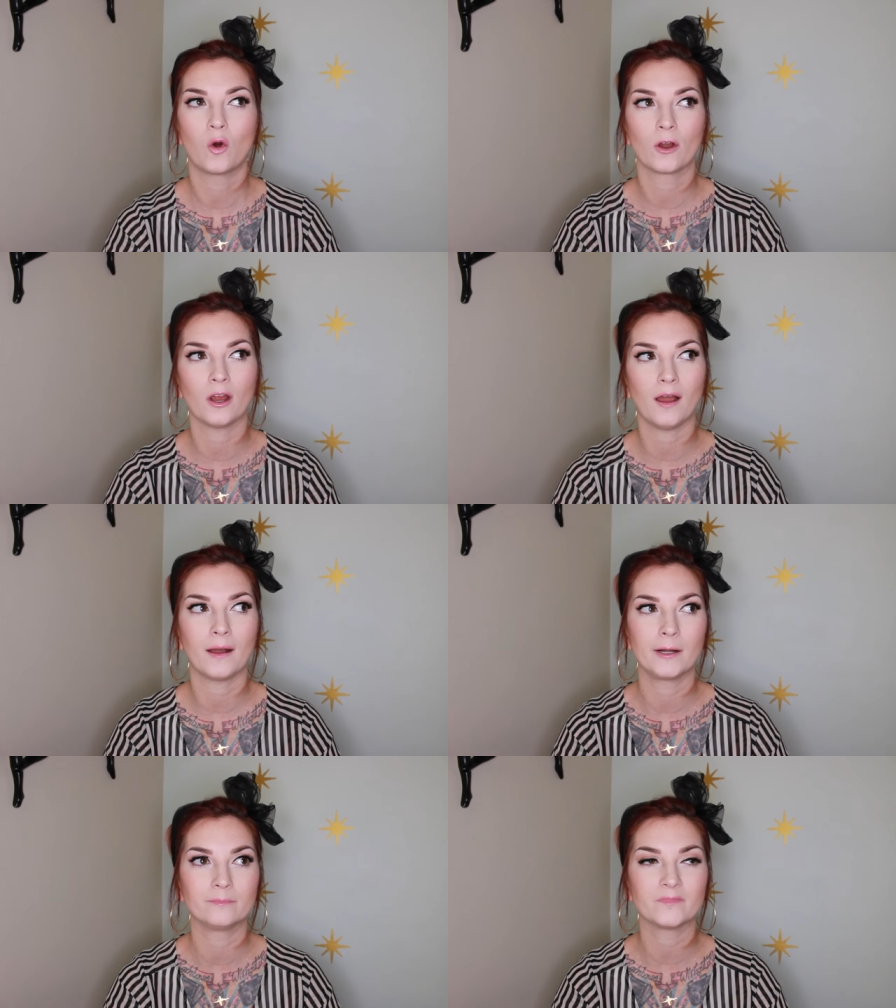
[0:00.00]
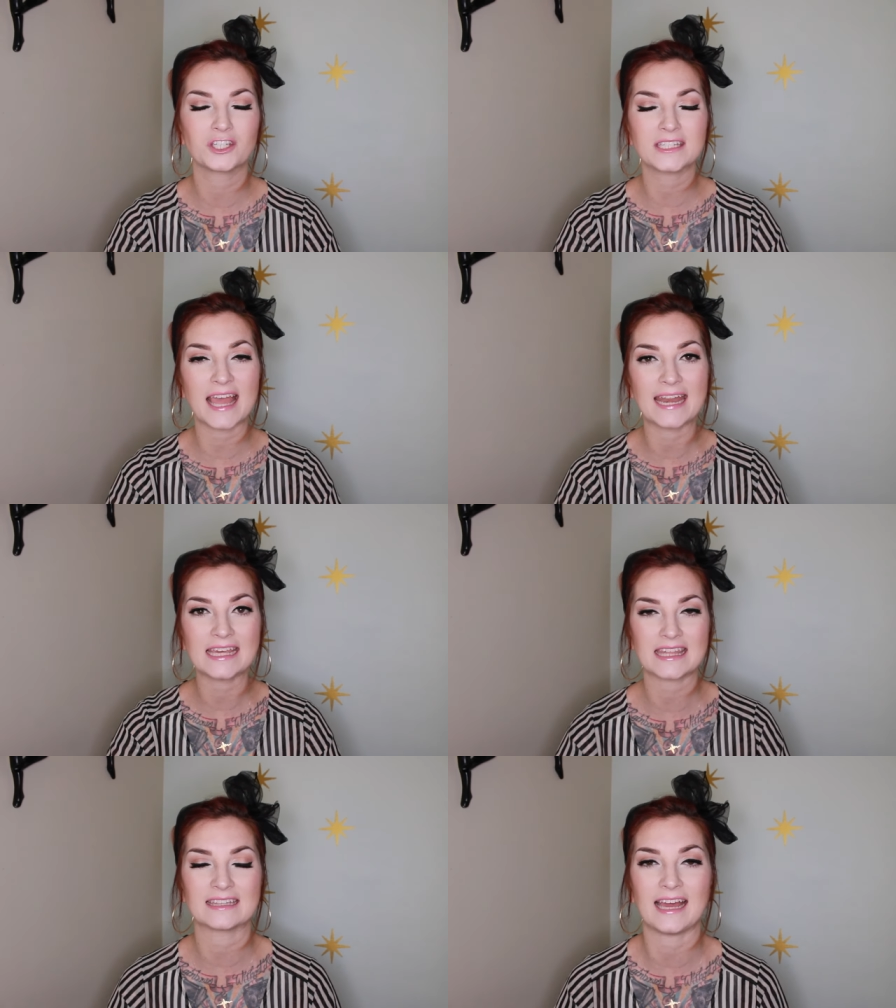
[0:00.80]
or um, just
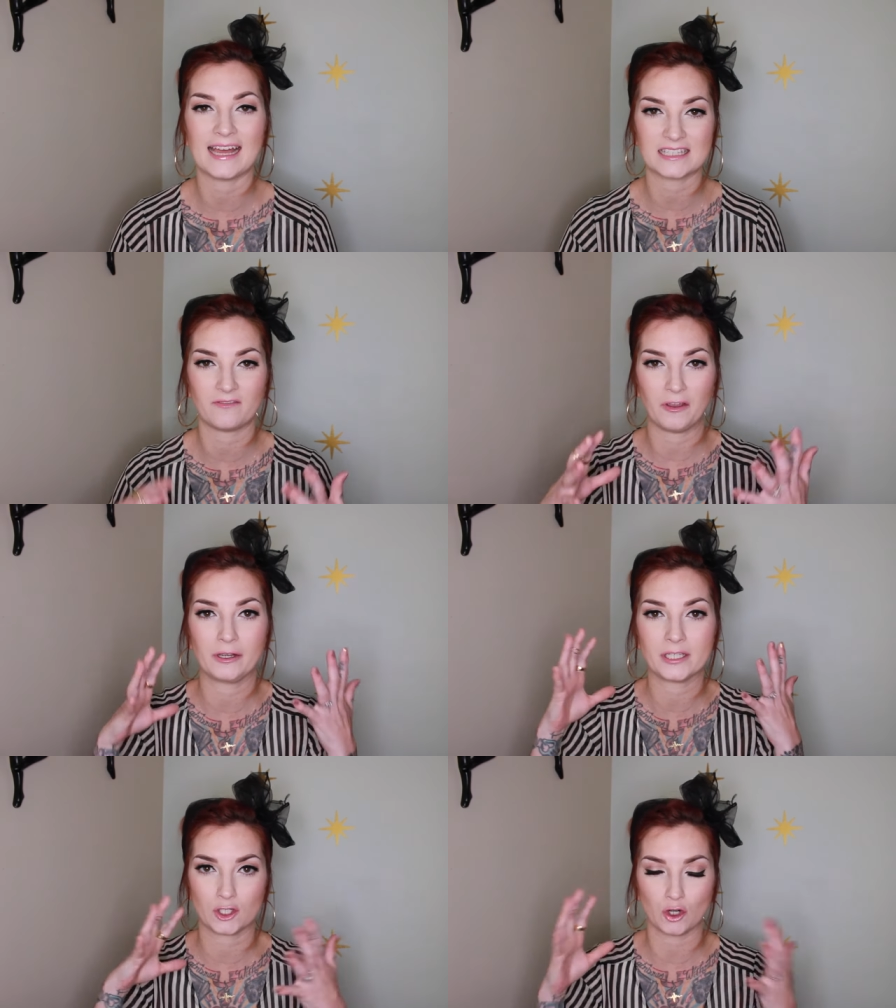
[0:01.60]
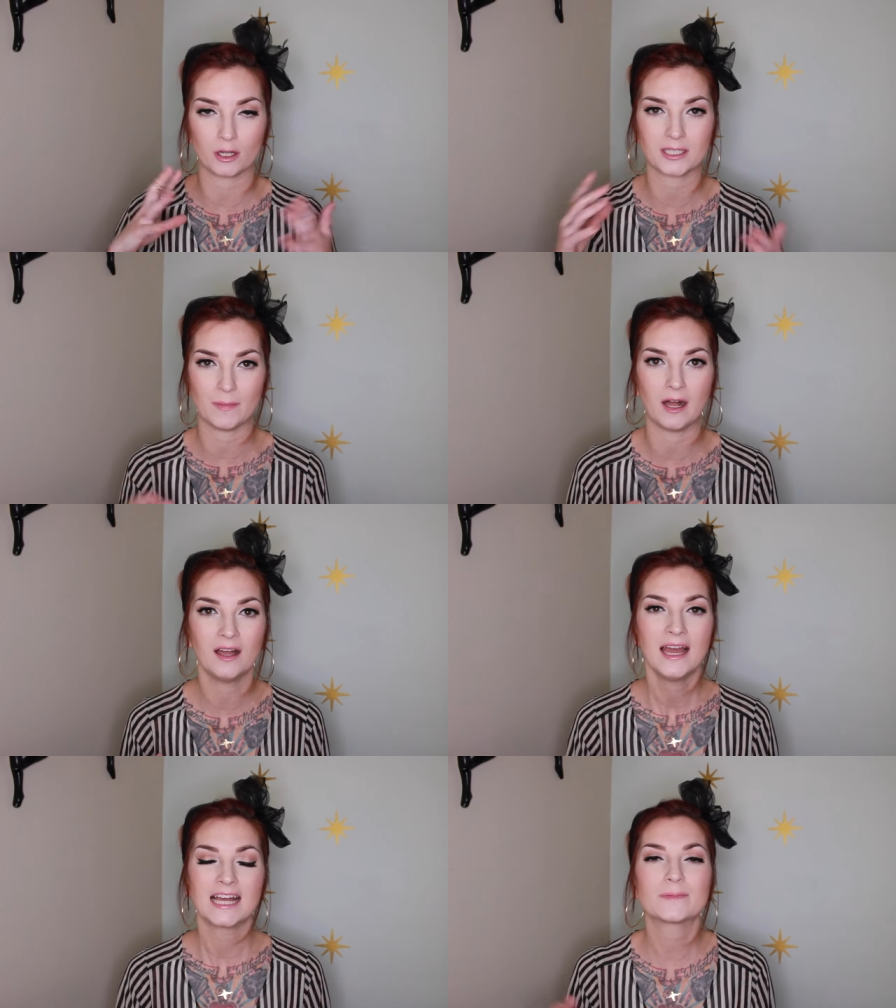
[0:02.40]
anything that has a very strong smell,